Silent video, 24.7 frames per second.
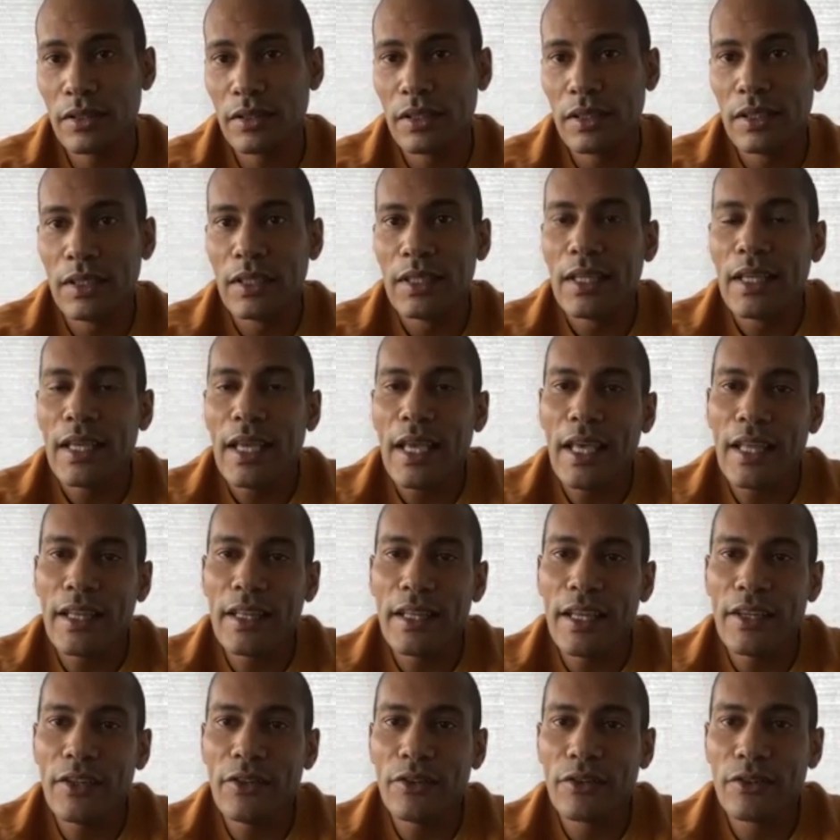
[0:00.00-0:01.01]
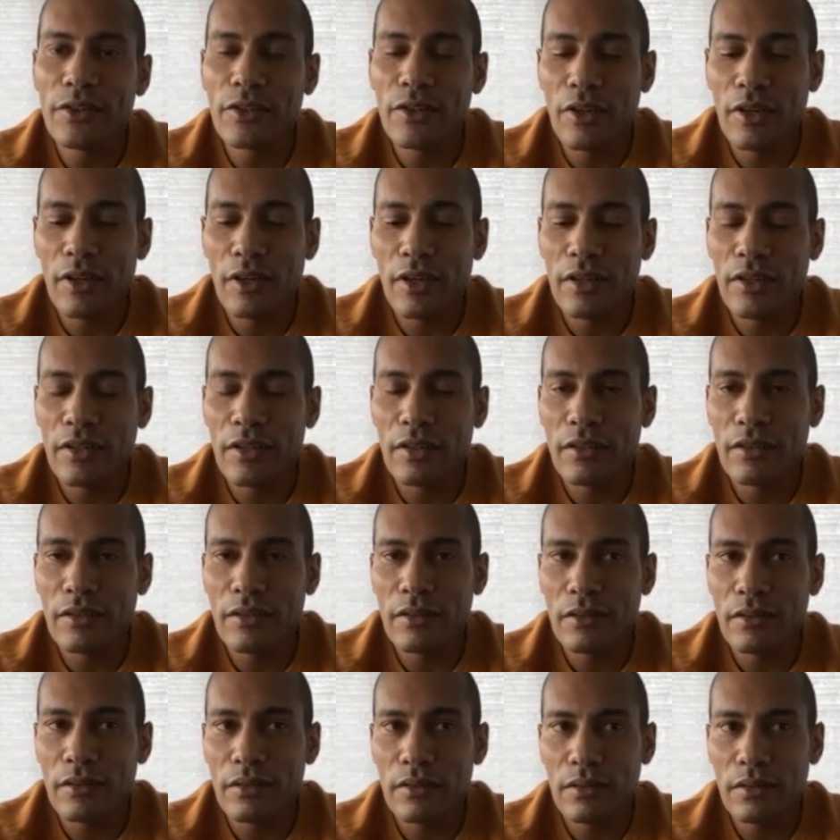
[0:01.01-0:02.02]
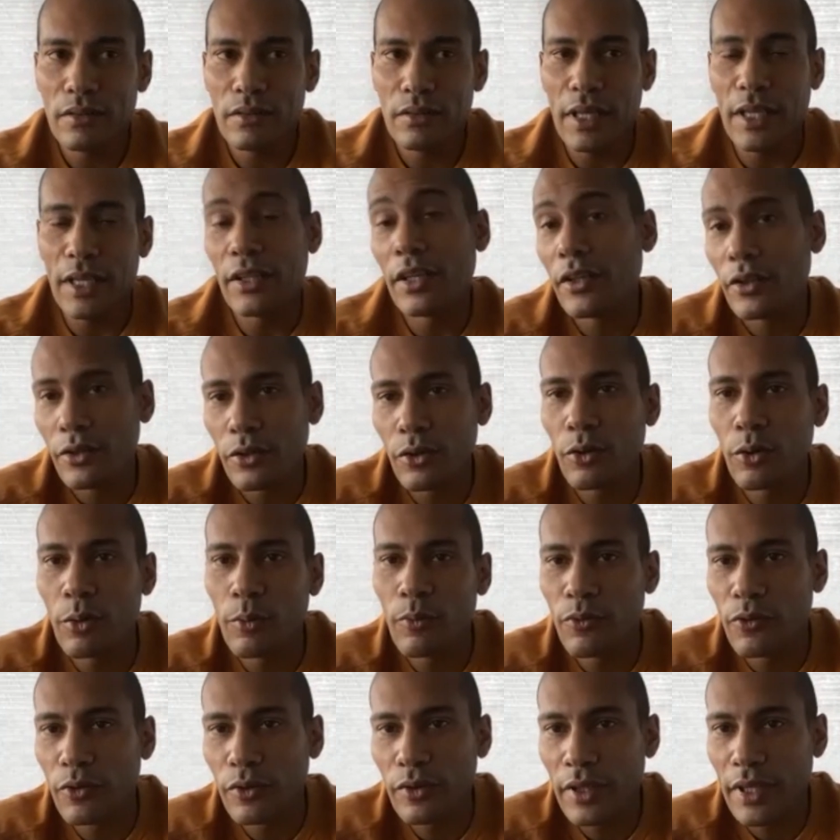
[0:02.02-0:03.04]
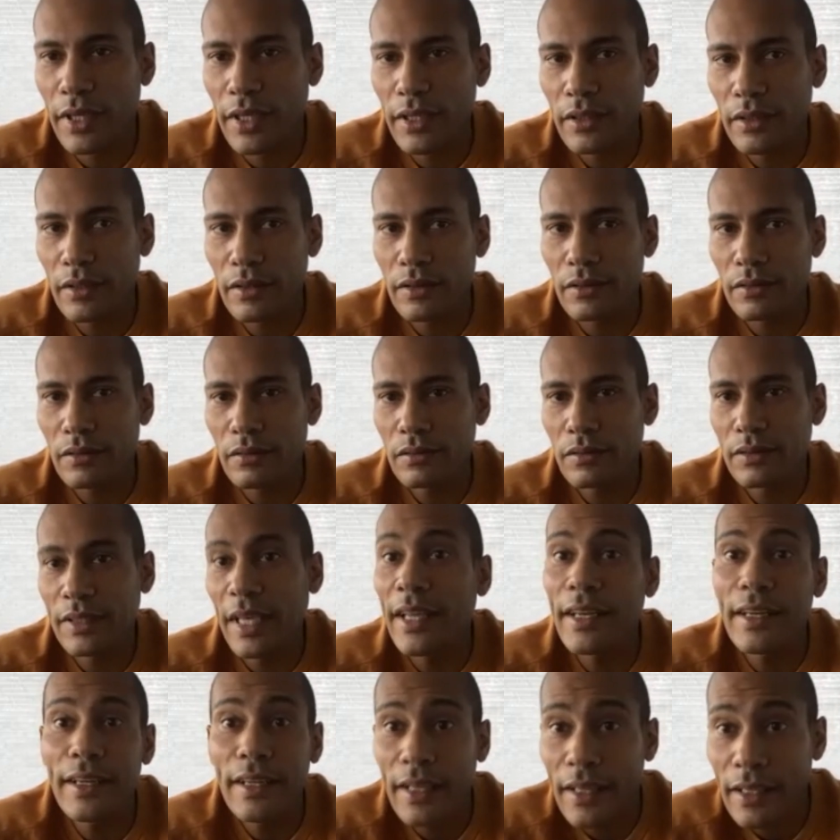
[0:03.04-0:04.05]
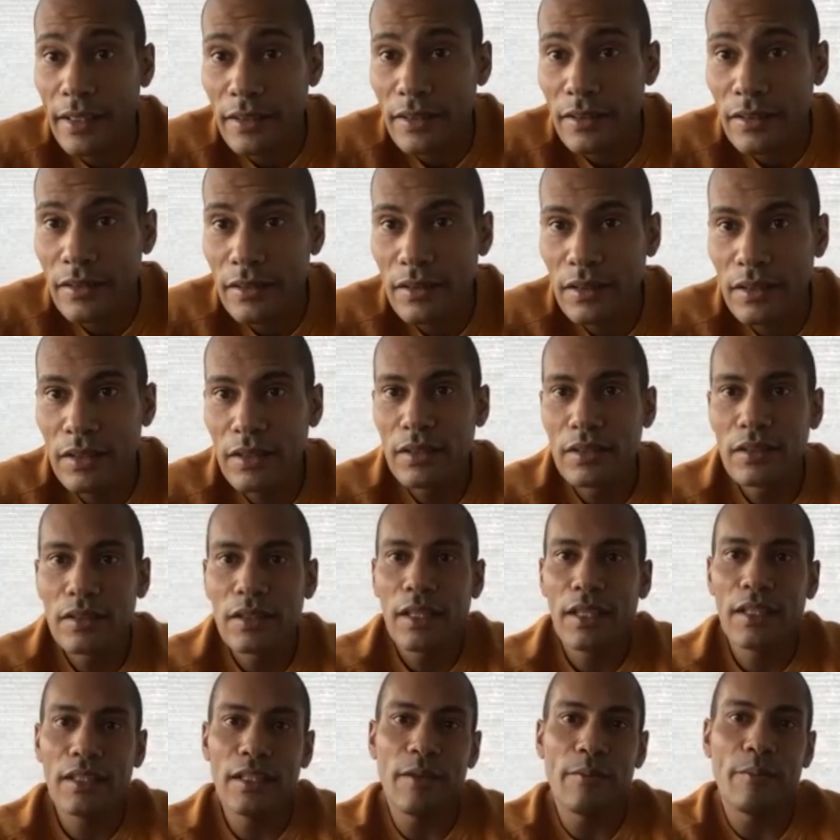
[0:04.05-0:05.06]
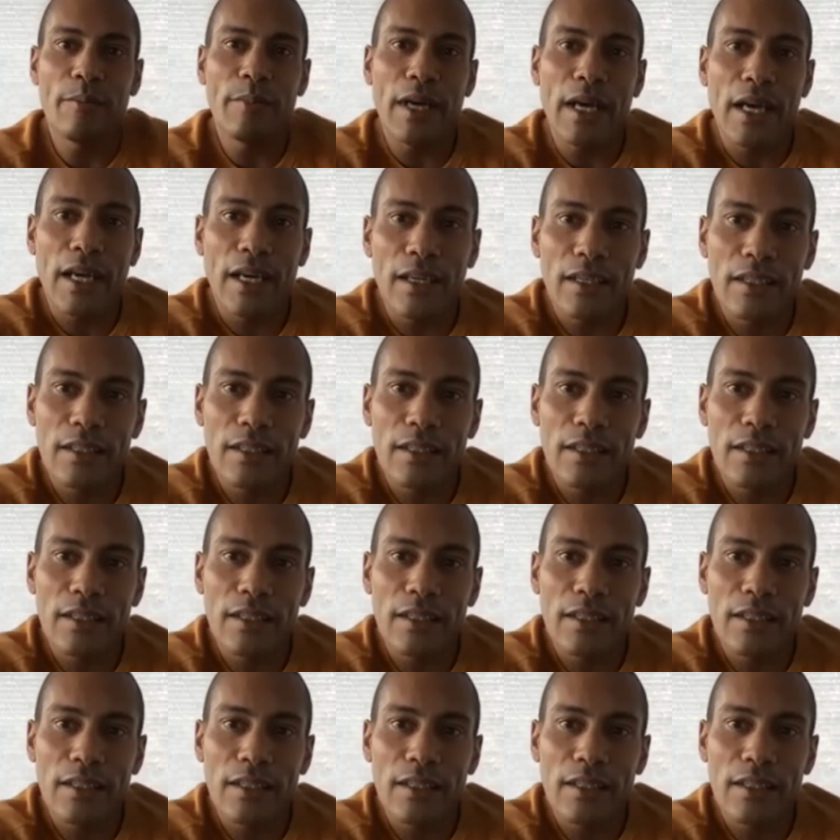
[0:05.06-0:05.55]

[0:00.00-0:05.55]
and then you're gone. And then you're home for like 10 days and then back.